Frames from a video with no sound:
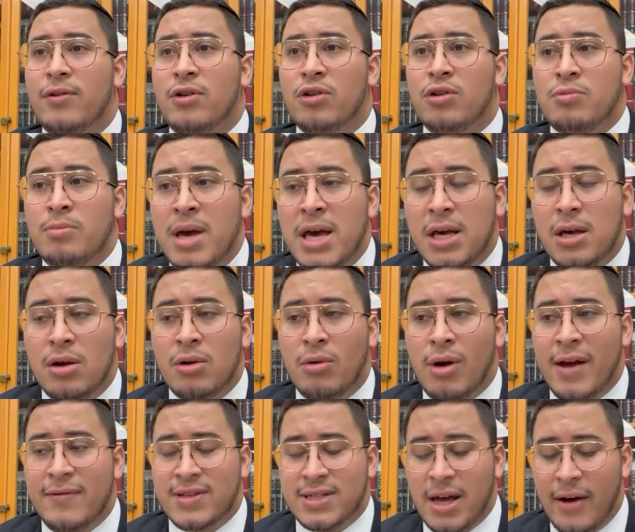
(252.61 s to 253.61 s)
you're making your
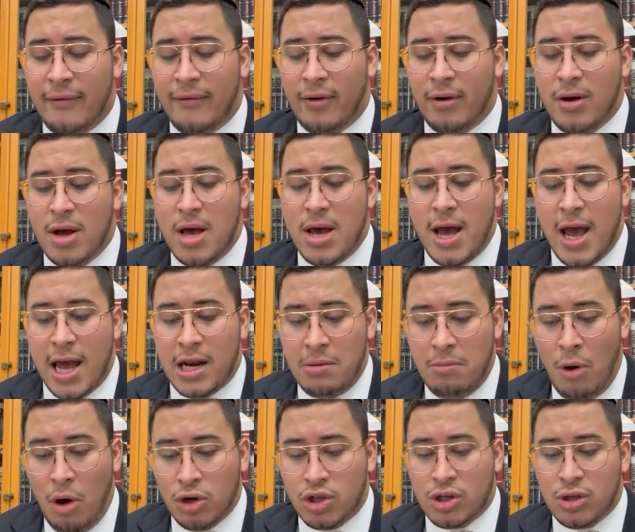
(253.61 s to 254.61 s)
wife suffer and
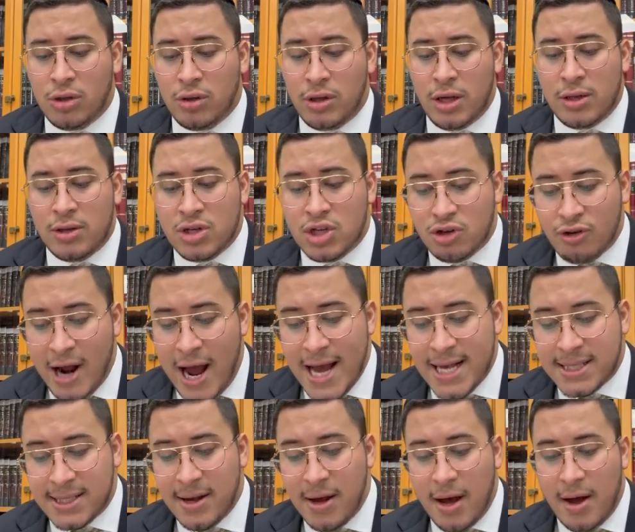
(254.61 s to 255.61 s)
emotionally
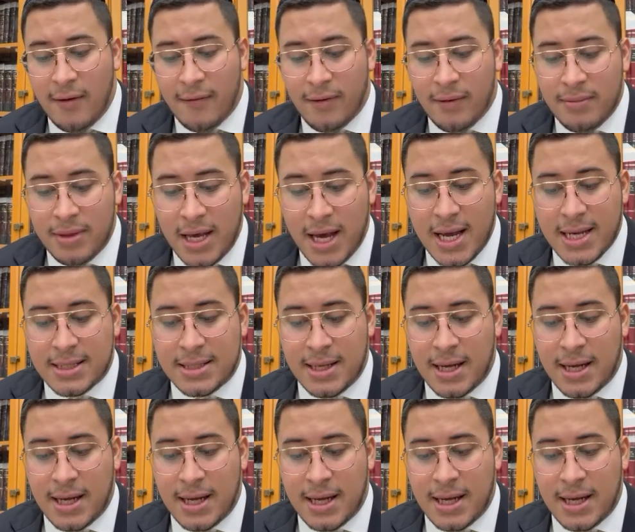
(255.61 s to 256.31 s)
distress from this,